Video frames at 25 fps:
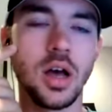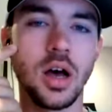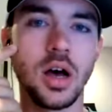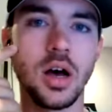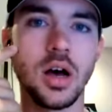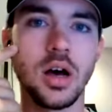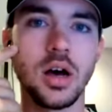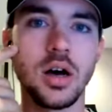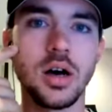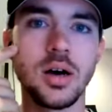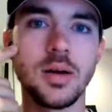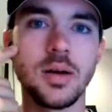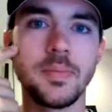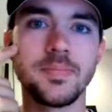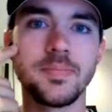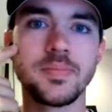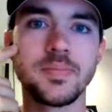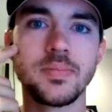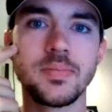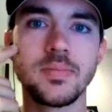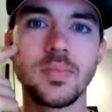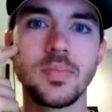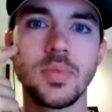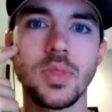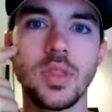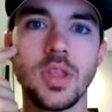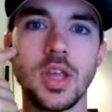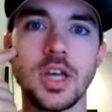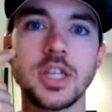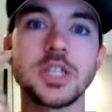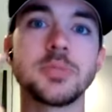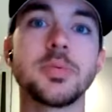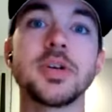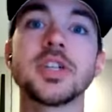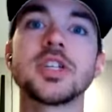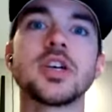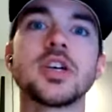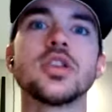um,
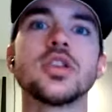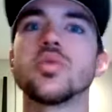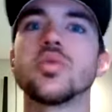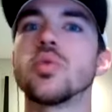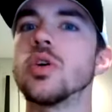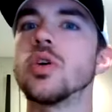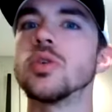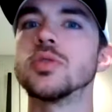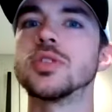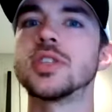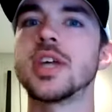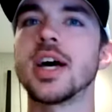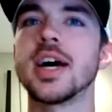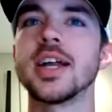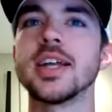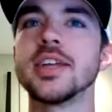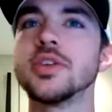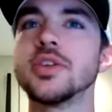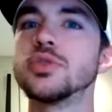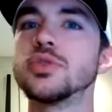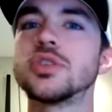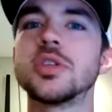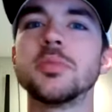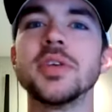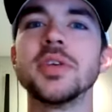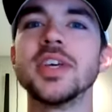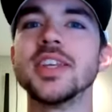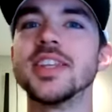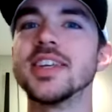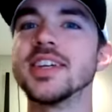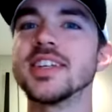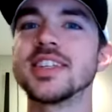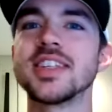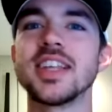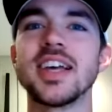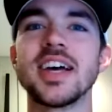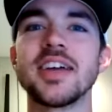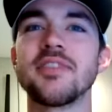especially on the roadside it used to be
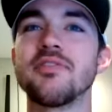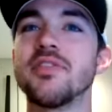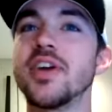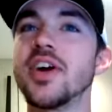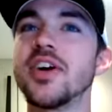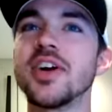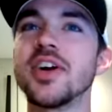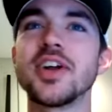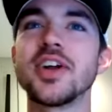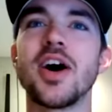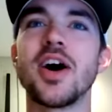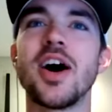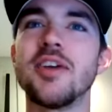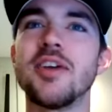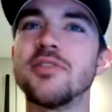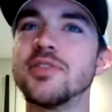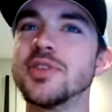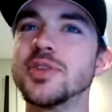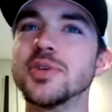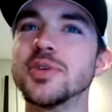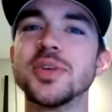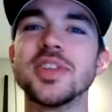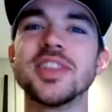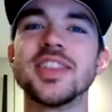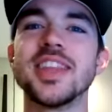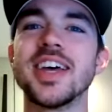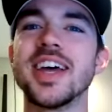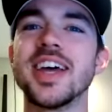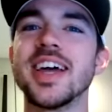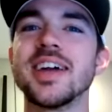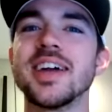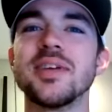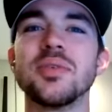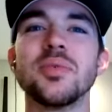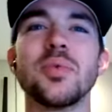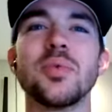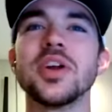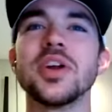this like very convoluted
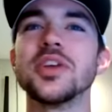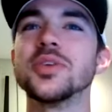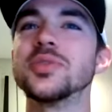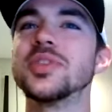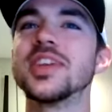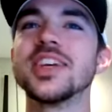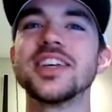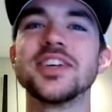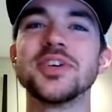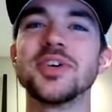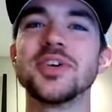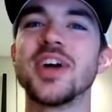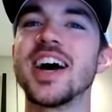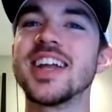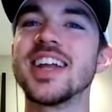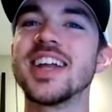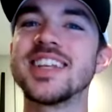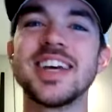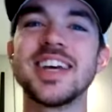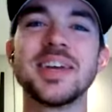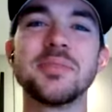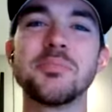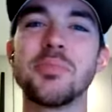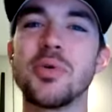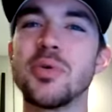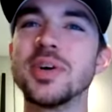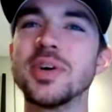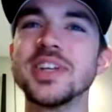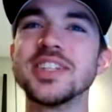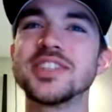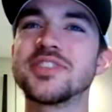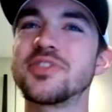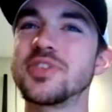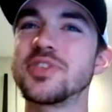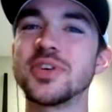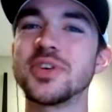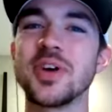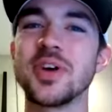thing where you think you got 10
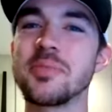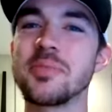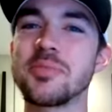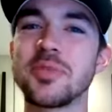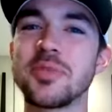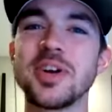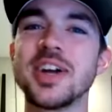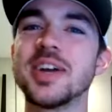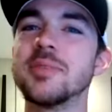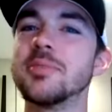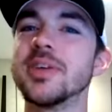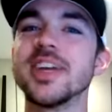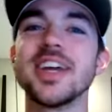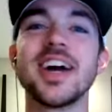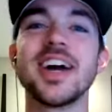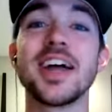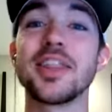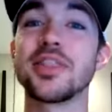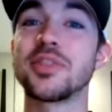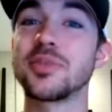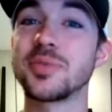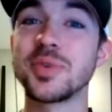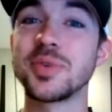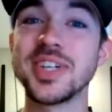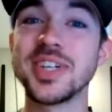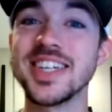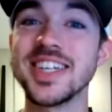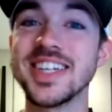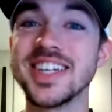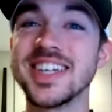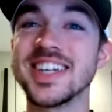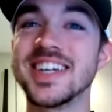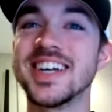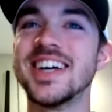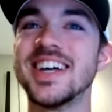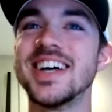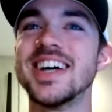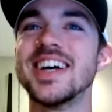points for your upgrade but you got
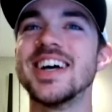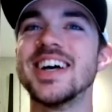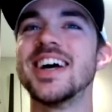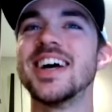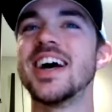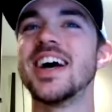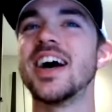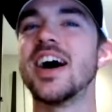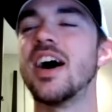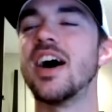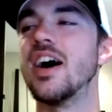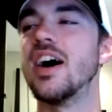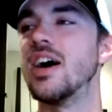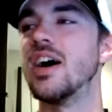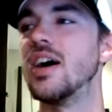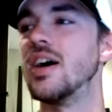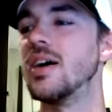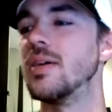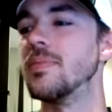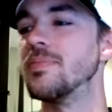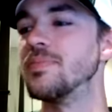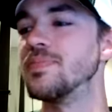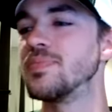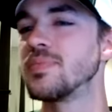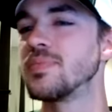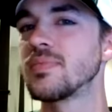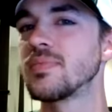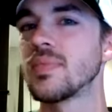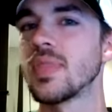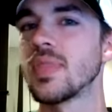three um,